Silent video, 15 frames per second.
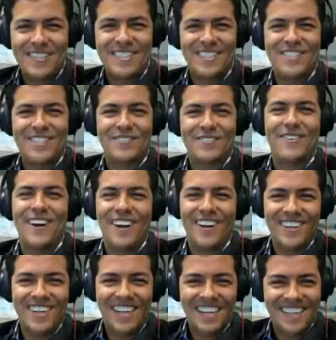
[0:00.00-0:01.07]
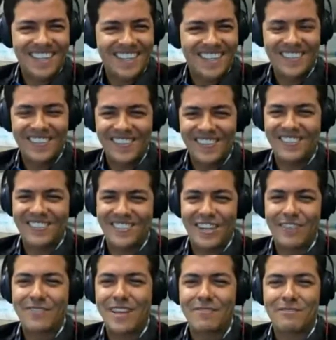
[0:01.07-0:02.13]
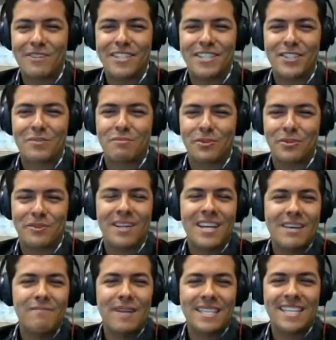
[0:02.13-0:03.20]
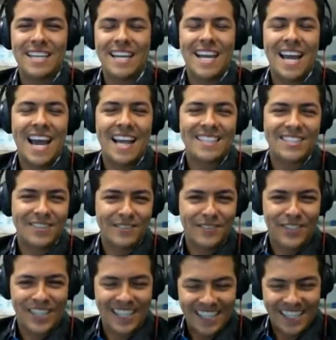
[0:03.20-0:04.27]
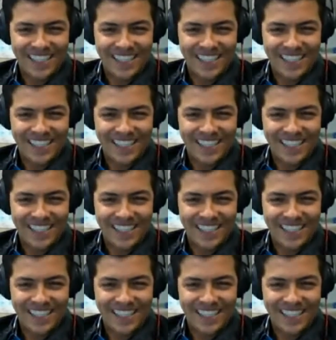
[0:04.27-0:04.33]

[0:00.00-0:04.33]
just fun, and sometimes we just put Mexican hats over it,